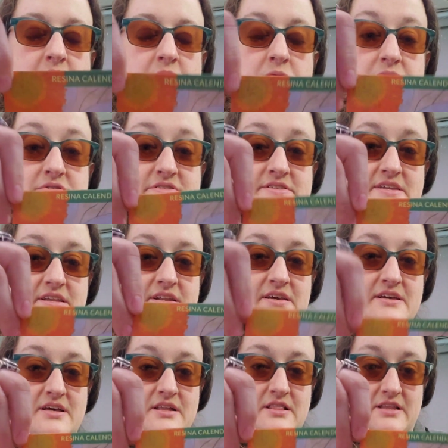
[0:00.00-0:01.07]
Rosina
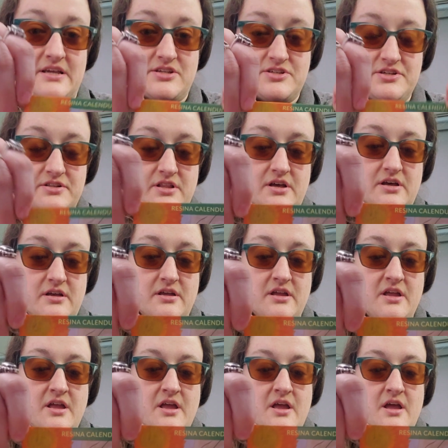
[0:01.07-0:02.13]
calendula,
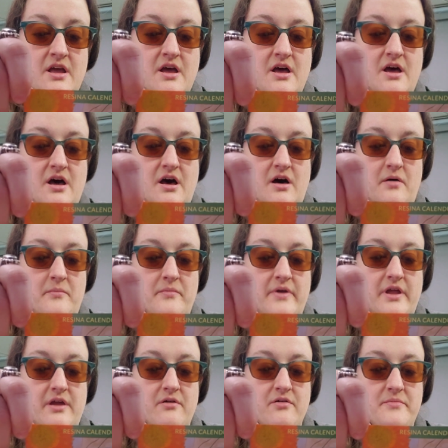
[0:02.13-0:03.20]

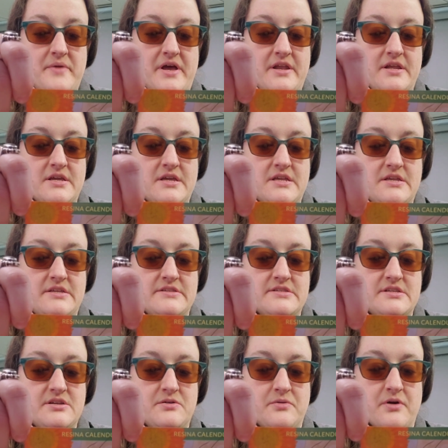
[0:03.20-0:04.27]
aromatic, easy
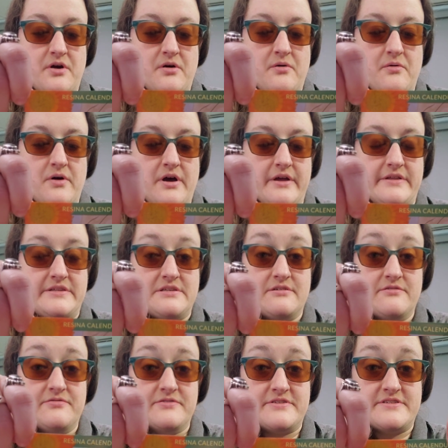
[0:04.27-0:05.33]
to grow,
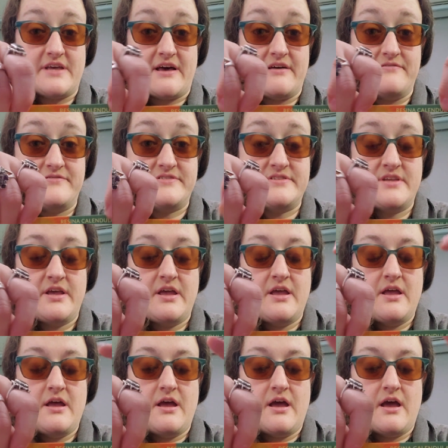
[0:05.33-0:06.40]
ideal for salves.
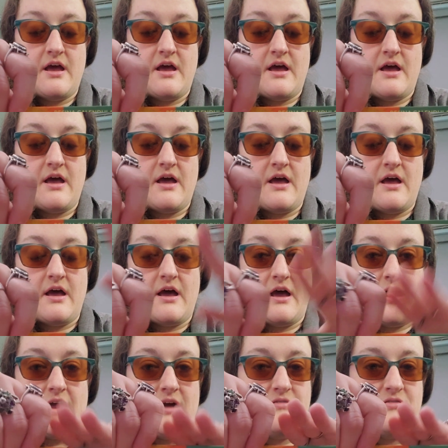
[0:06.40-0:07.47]
I
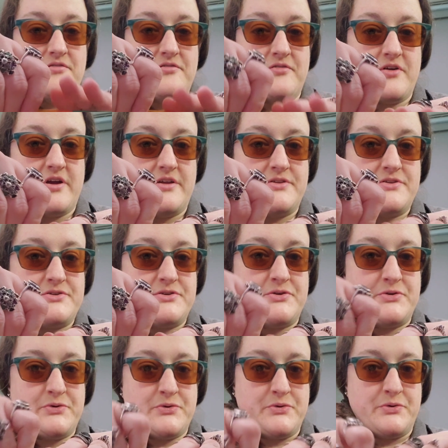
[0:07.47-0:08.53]
have a friend
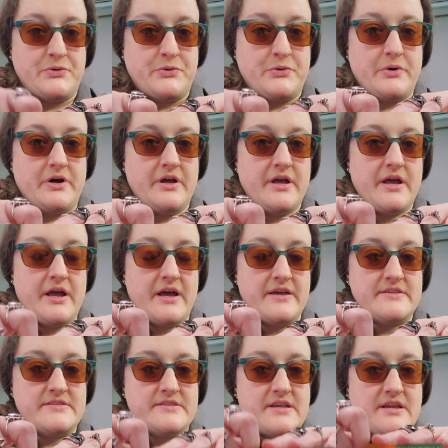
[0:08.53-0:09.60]
who
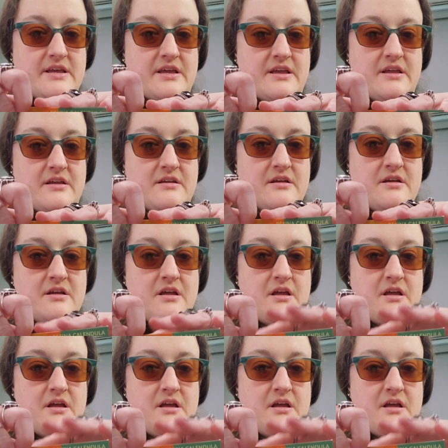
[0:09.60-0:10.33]
has a